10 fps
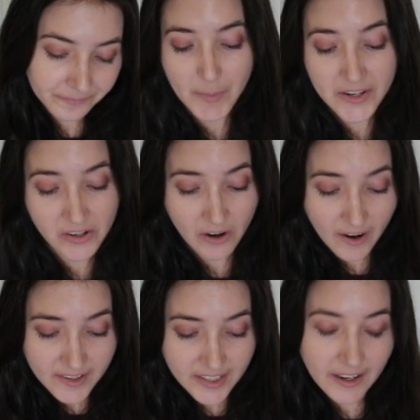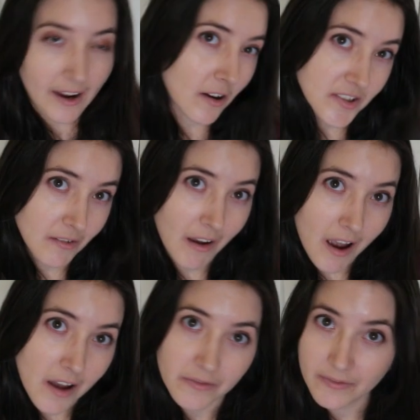Etrian Odyssey I also
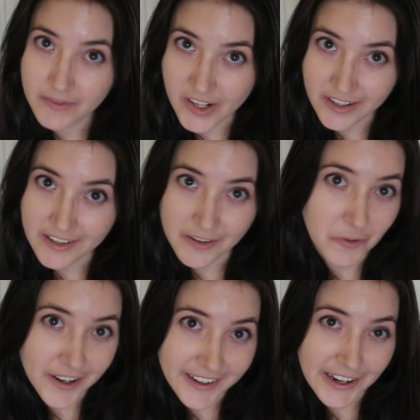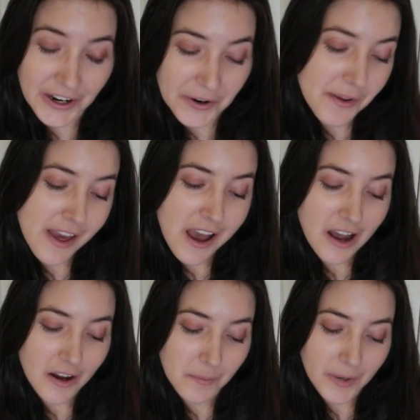have shaded in red here,
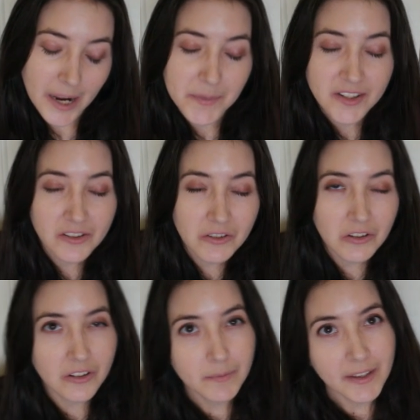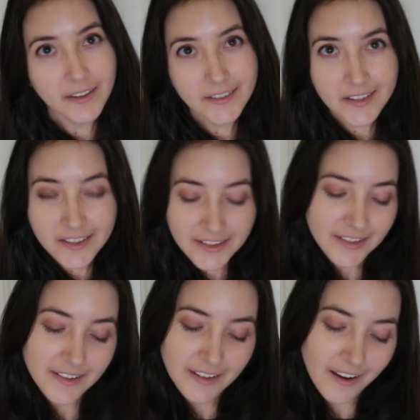but I'm still a little bit
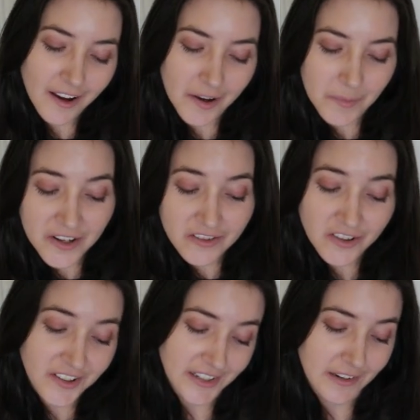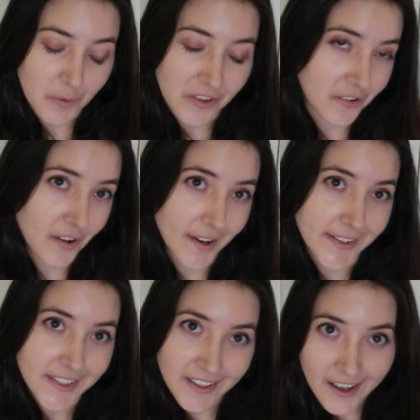uncertain whether or
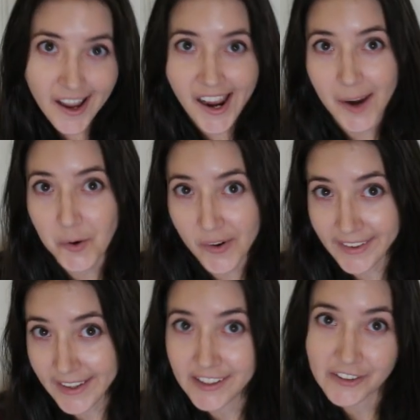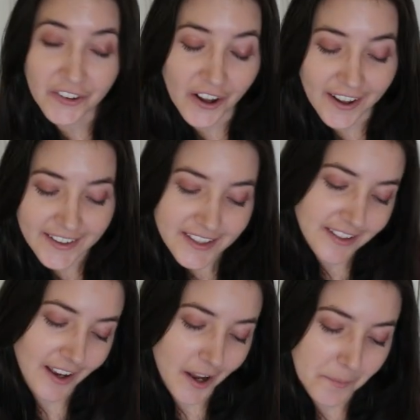not I'm going to get it or not
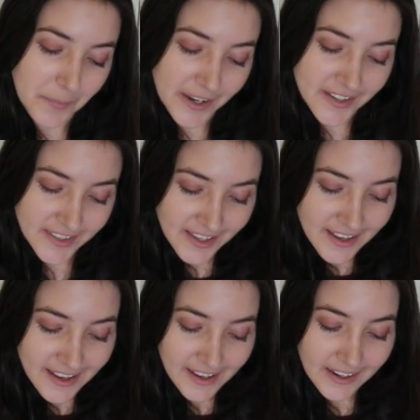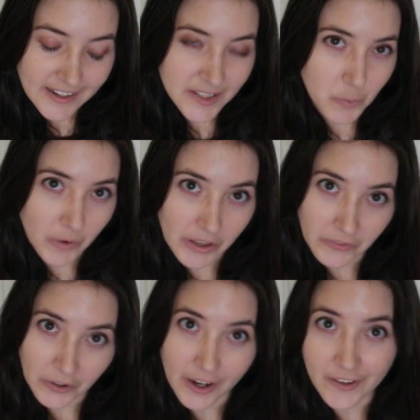because it is well
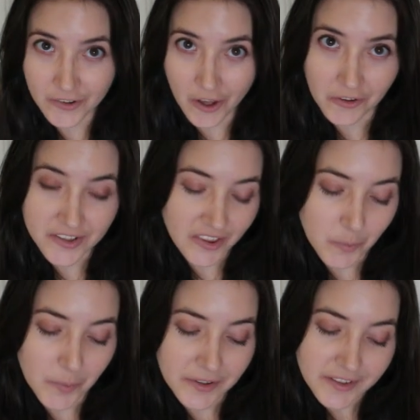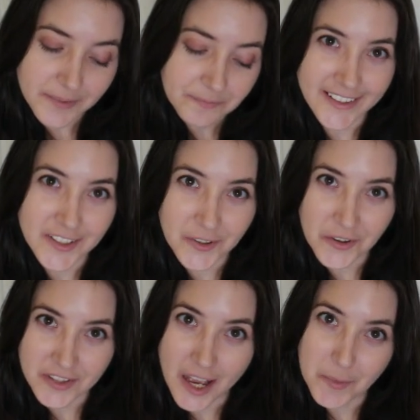over $100 at the moment and who
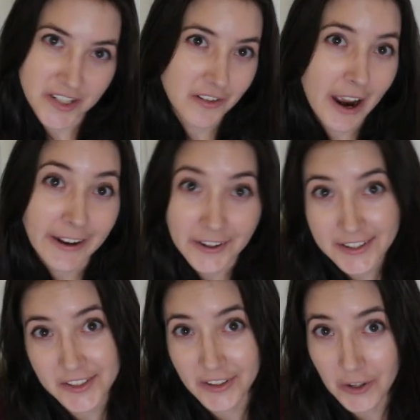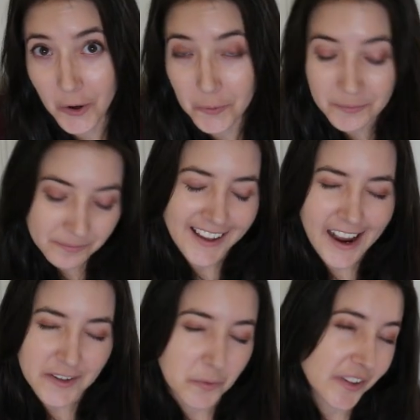knows how much higher it's going to go.
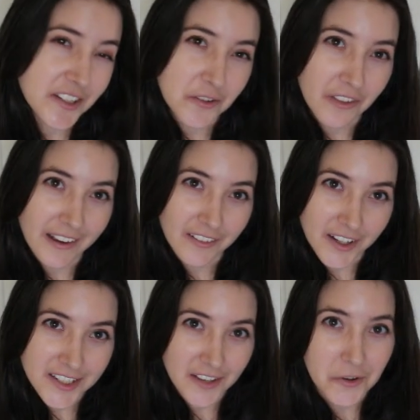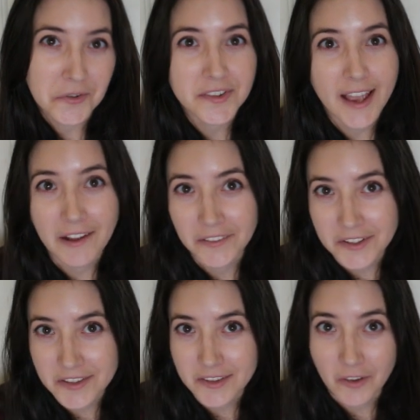I really do like collecting those
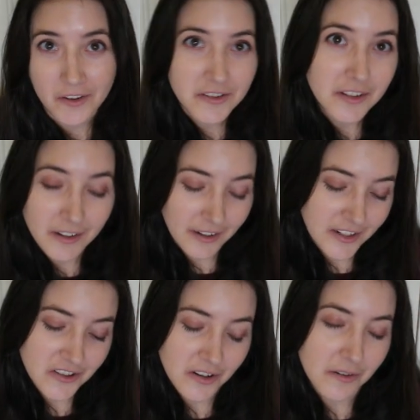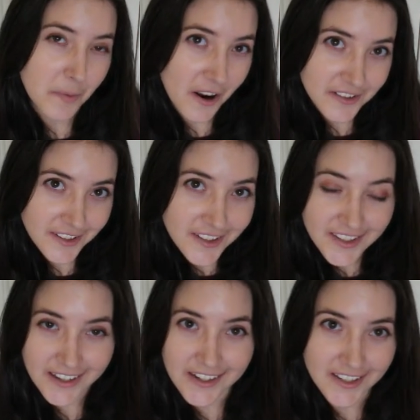Atlas Launch Edition boxes,
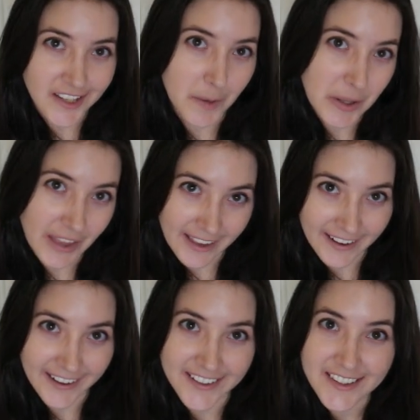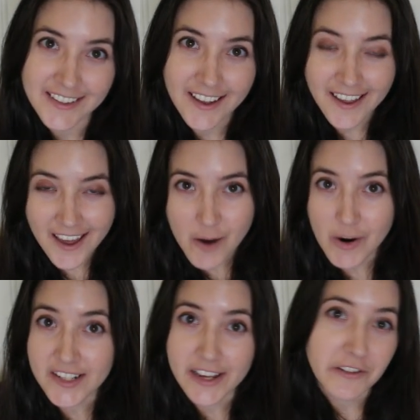and it does come in that nice
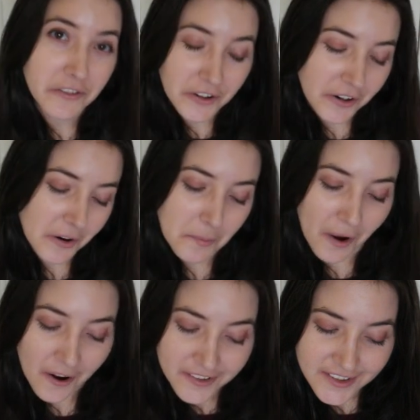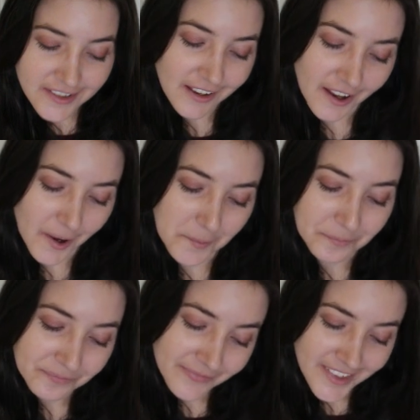rectangular box.
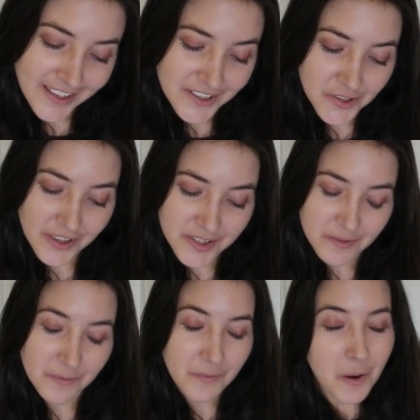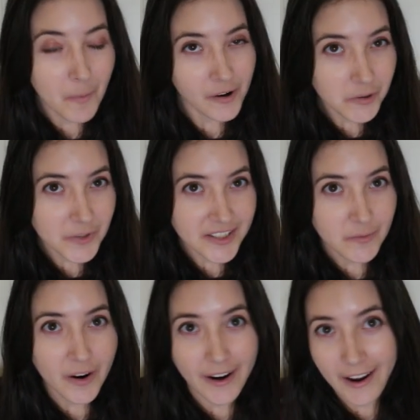So that's part of the reason
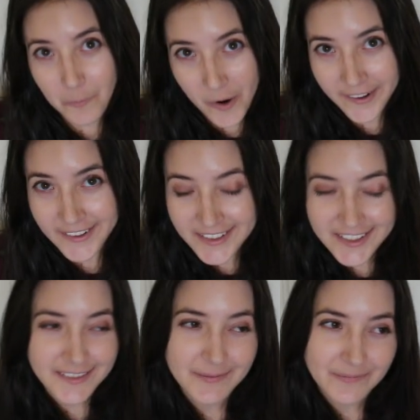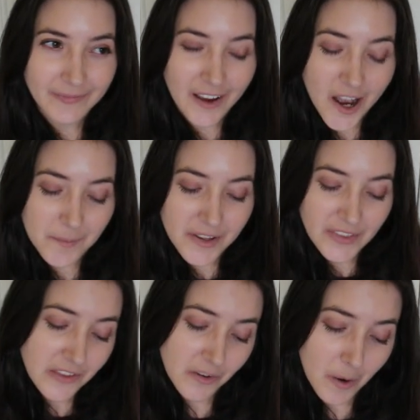why I want it. And
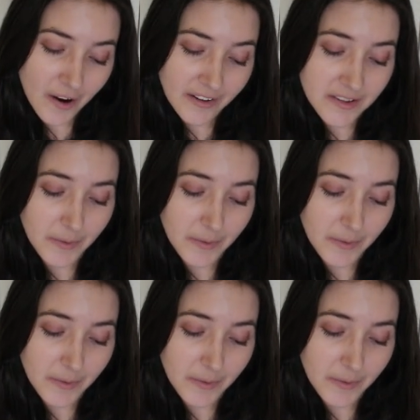the other part is